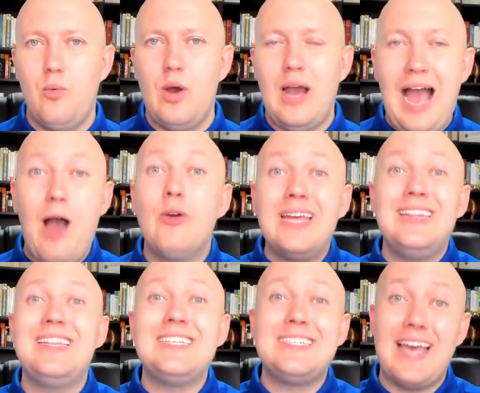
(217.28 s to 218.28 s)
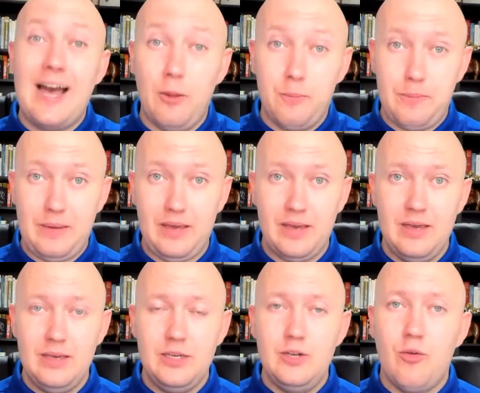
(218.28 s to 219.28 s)
How can this help me,
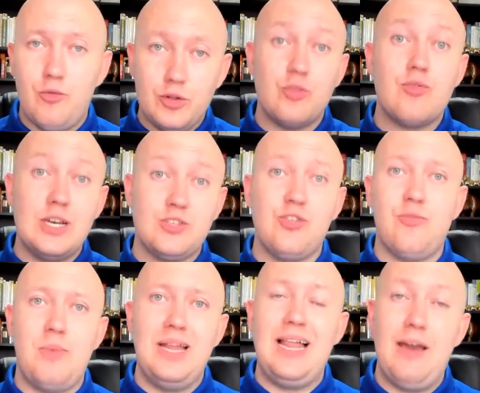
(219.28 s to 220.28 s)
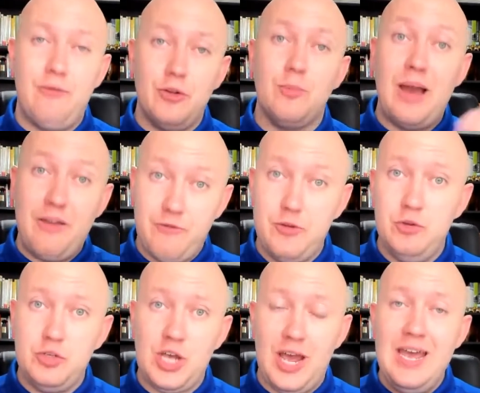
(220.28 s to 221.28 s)
you know, for the rest of my life, for my
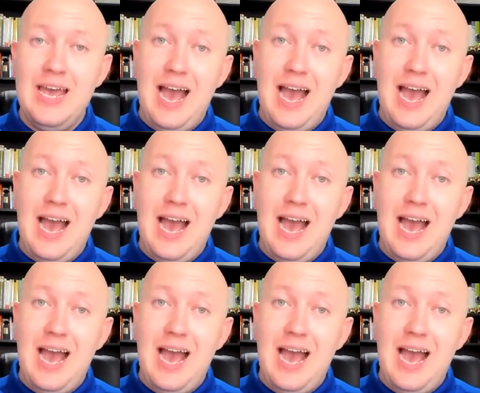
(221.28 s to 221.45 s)
future?